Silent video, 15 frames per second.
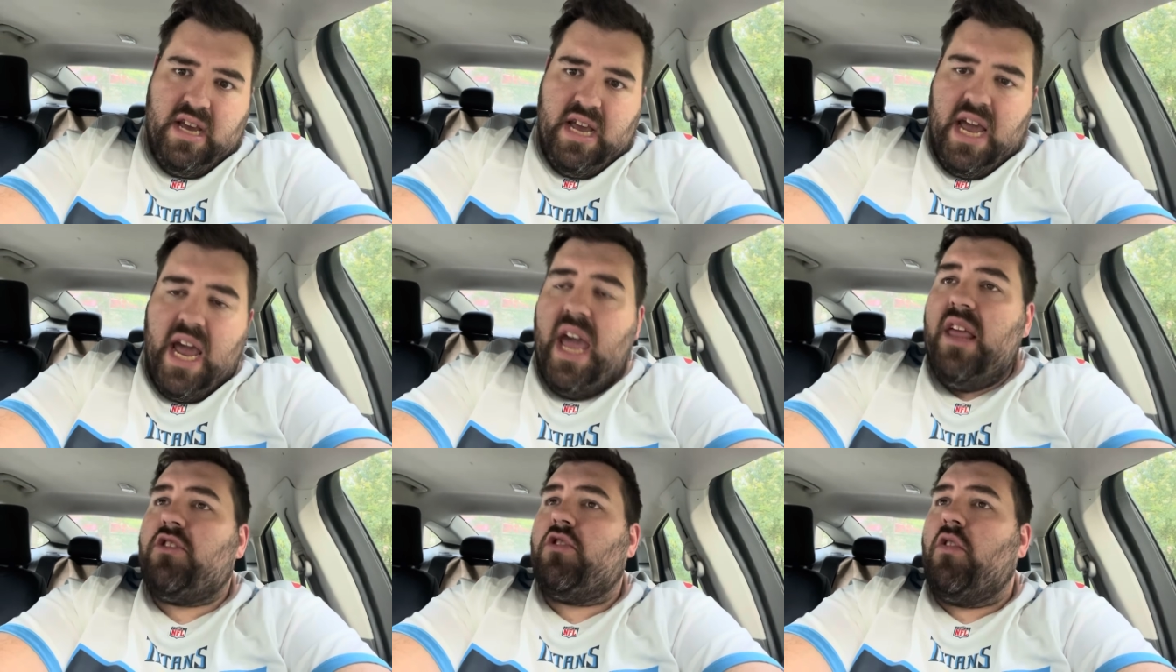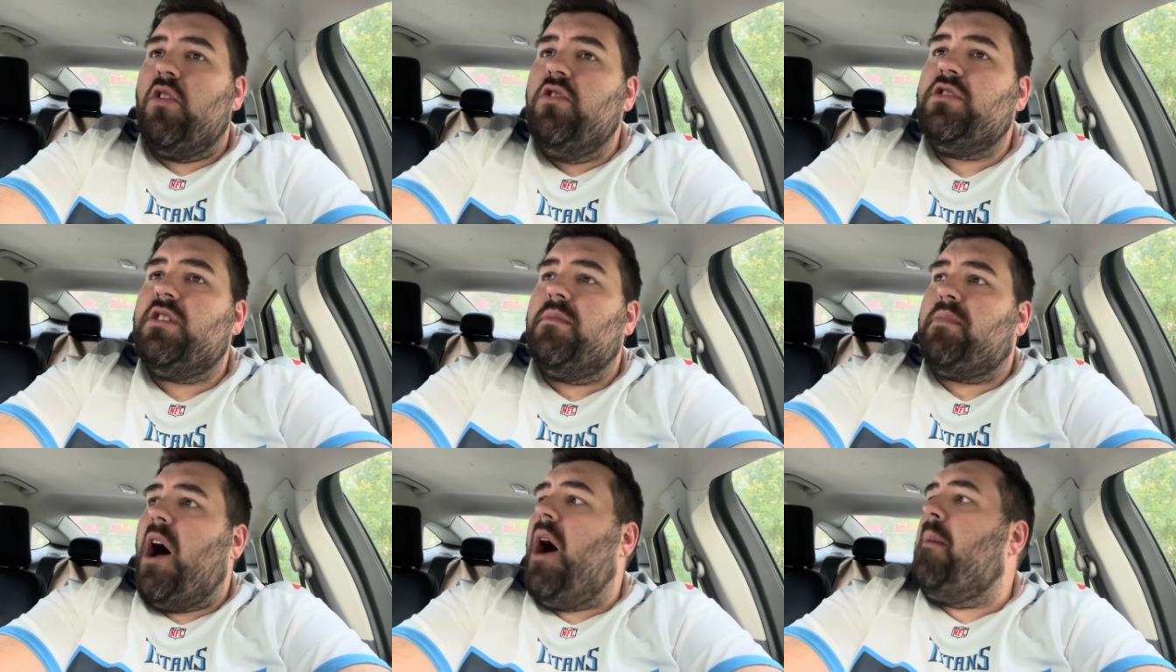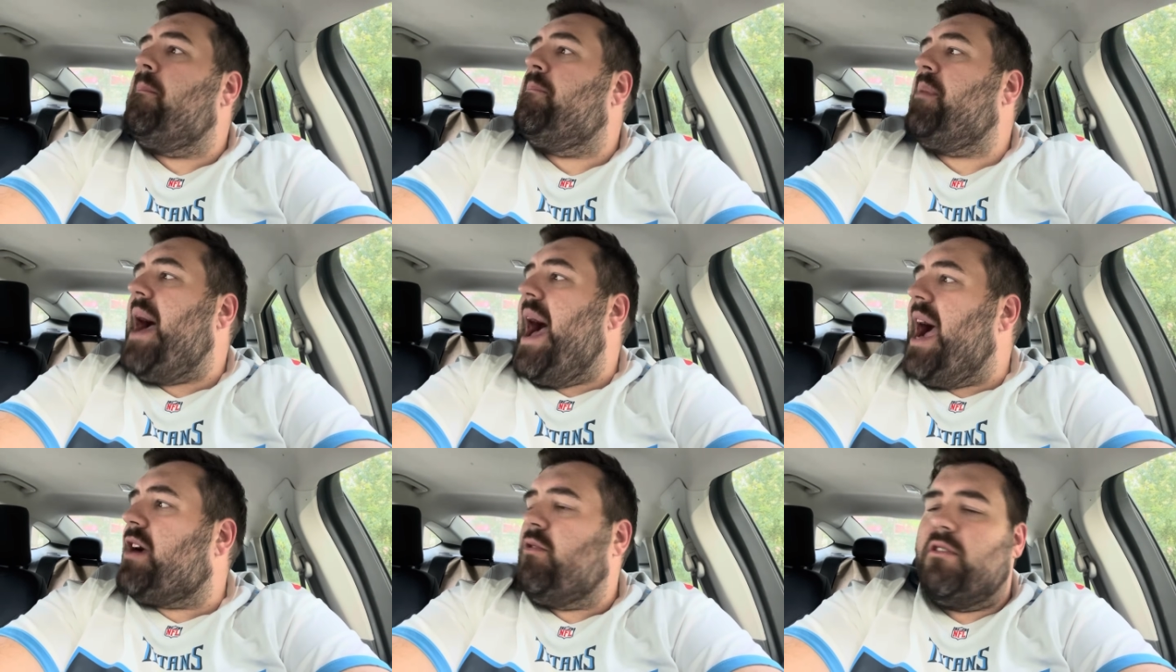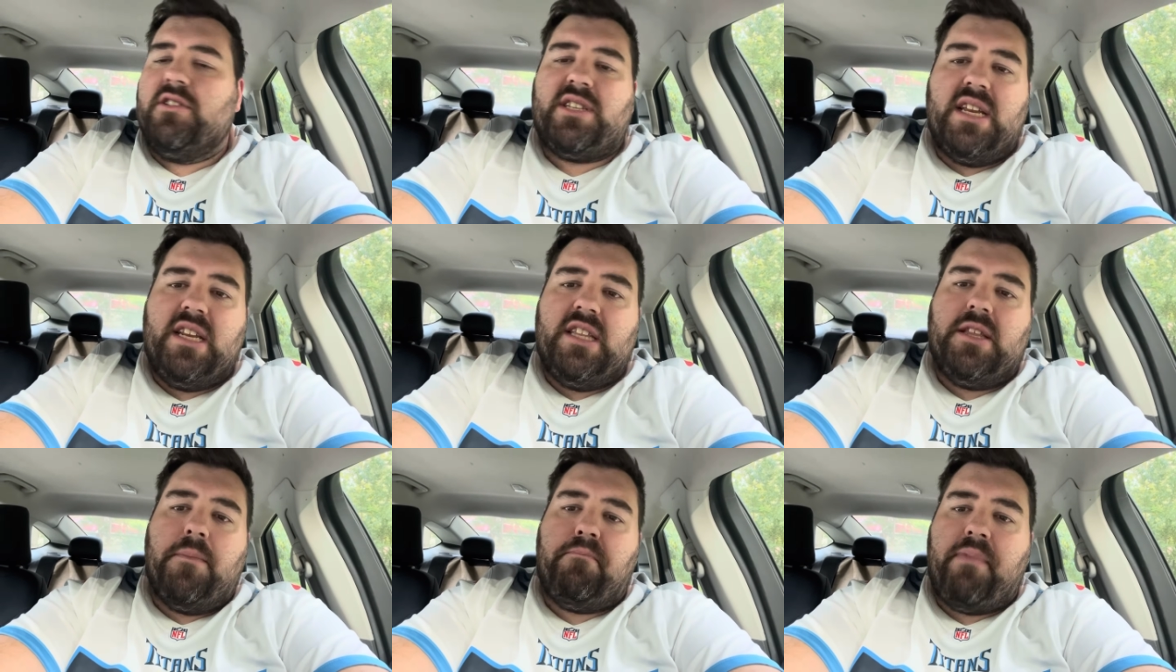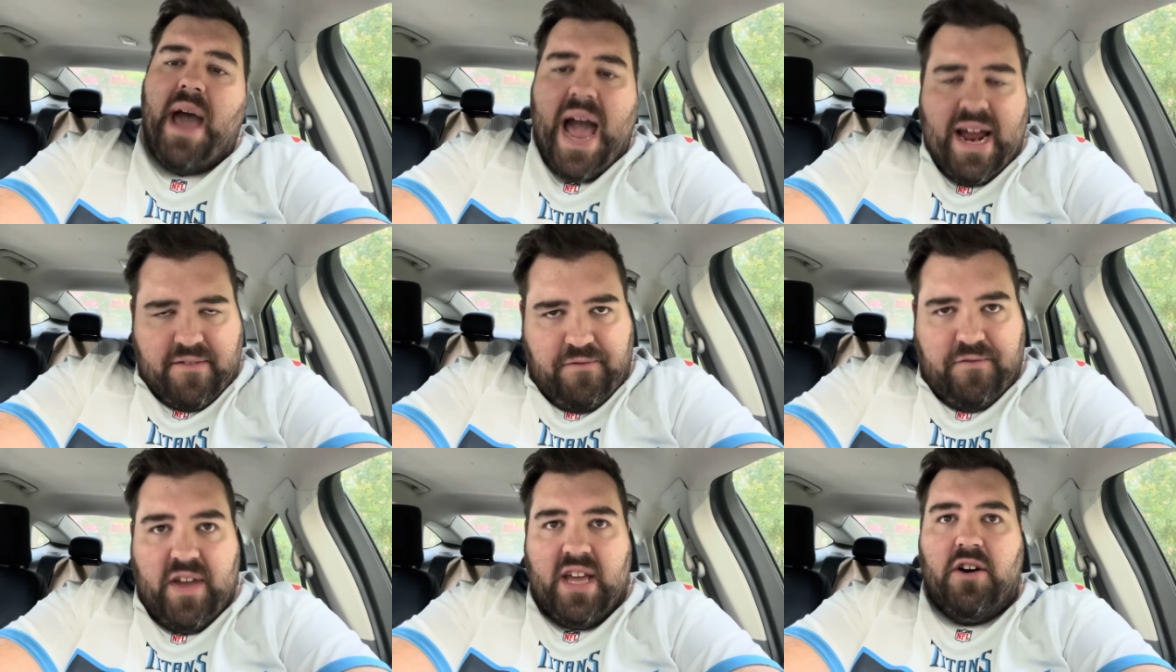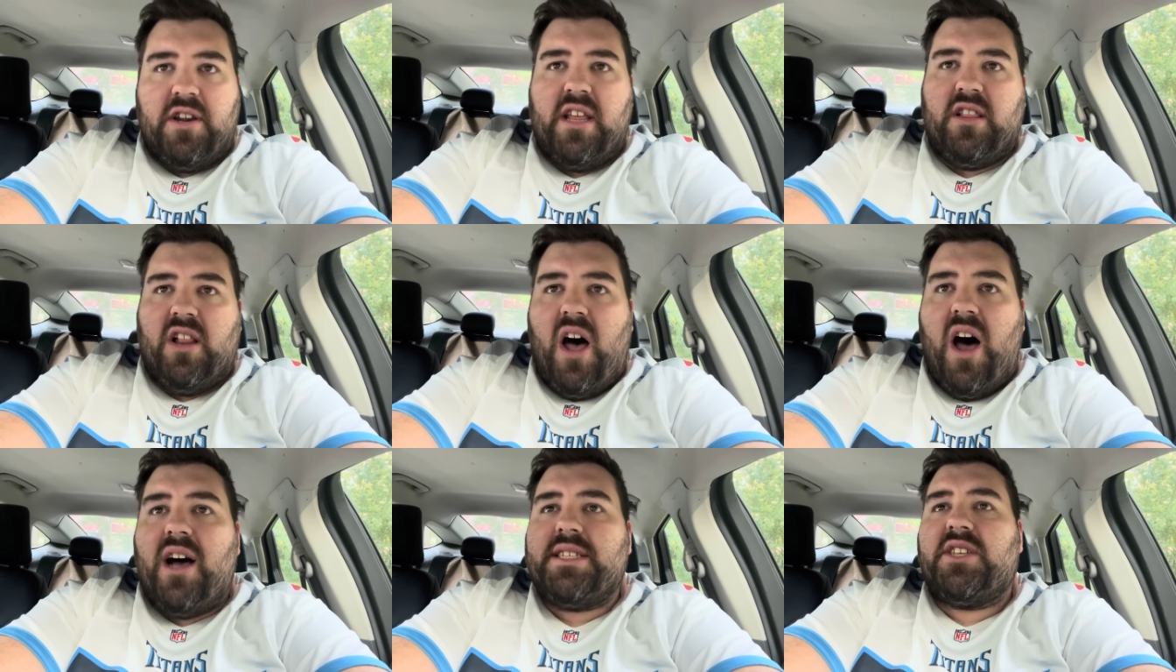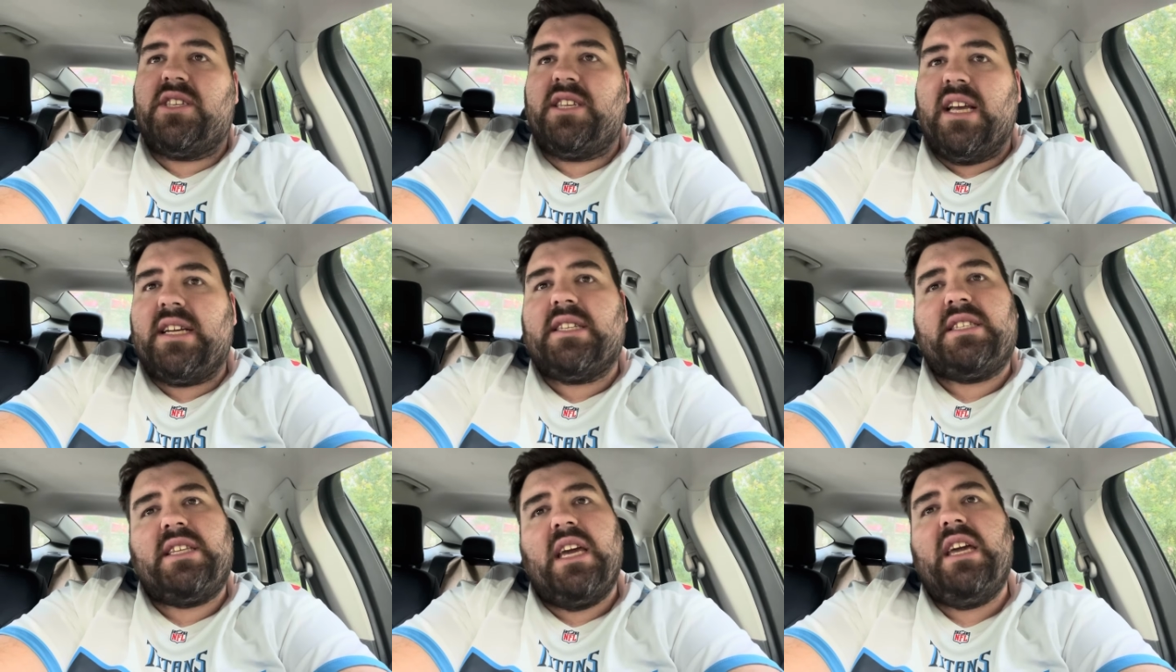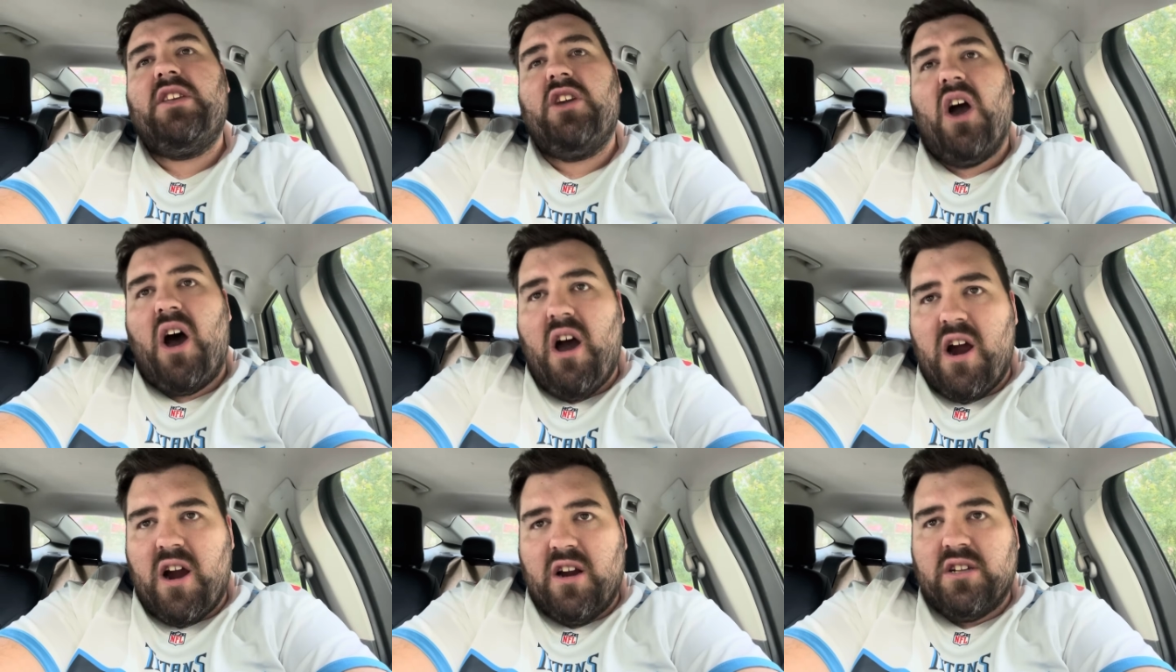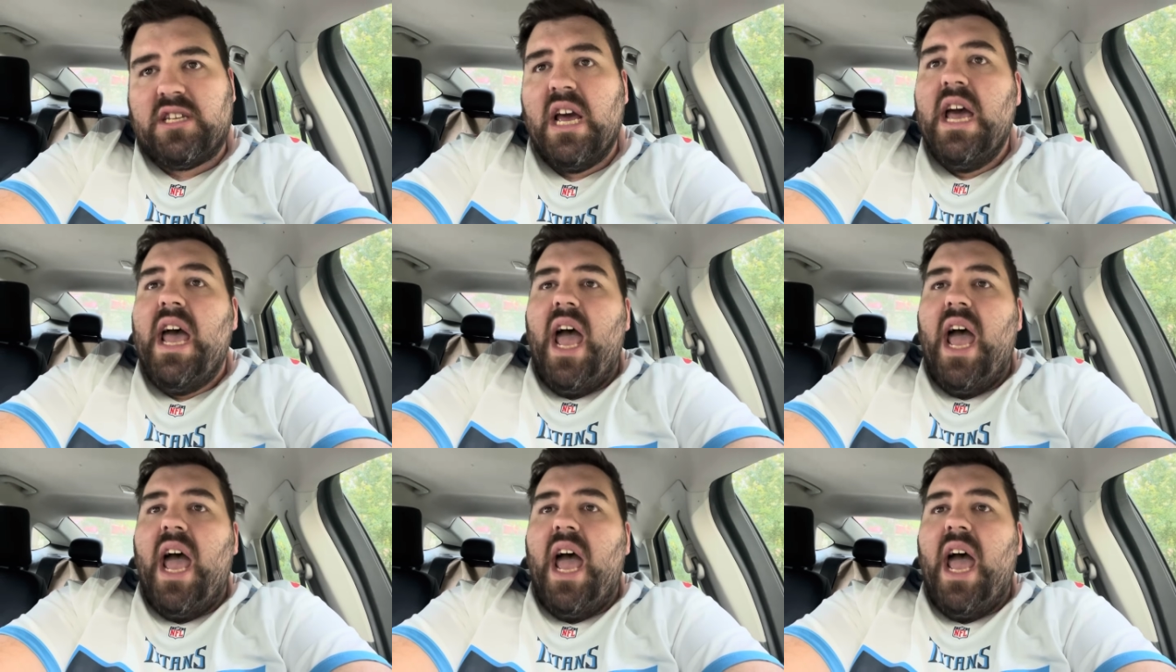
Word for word: He threw the ball backwards into the backfield and lost 16 yards,